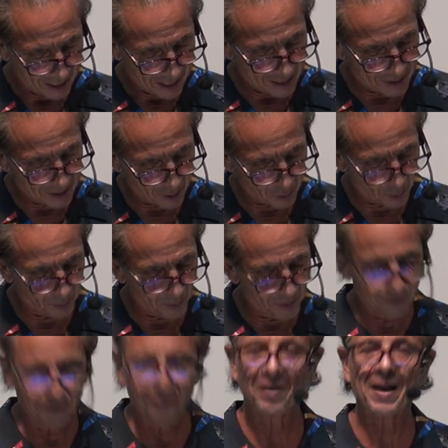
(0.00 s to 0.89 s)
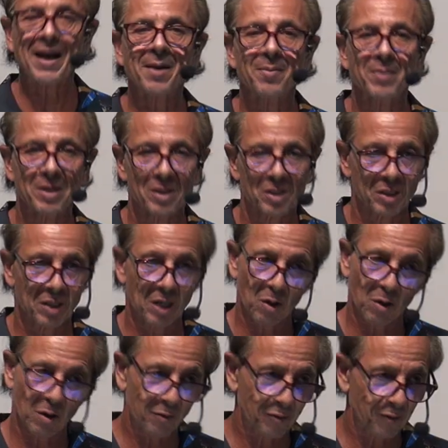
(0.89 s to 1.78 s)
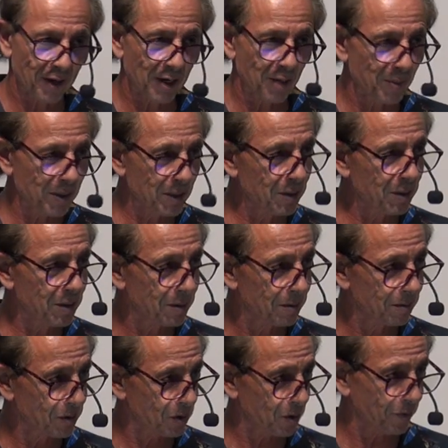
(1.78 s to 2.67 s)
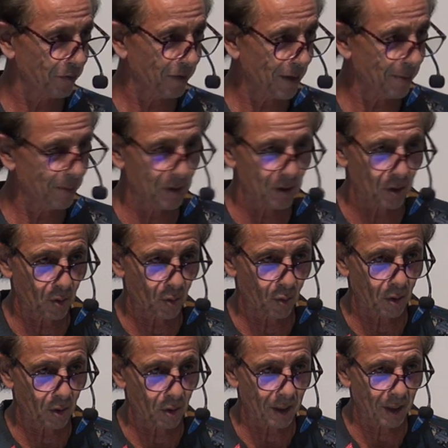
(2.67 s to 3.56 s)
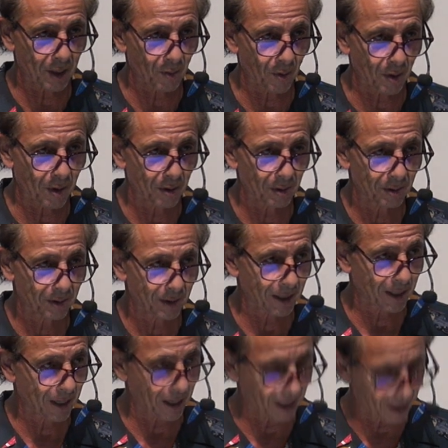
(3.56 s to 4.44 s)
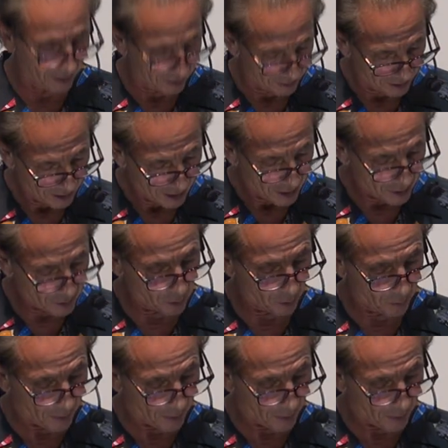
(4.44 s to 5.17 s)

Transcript: and there will be famines. And there are famines. Is there famines in the world anywhere? Yeah. Is there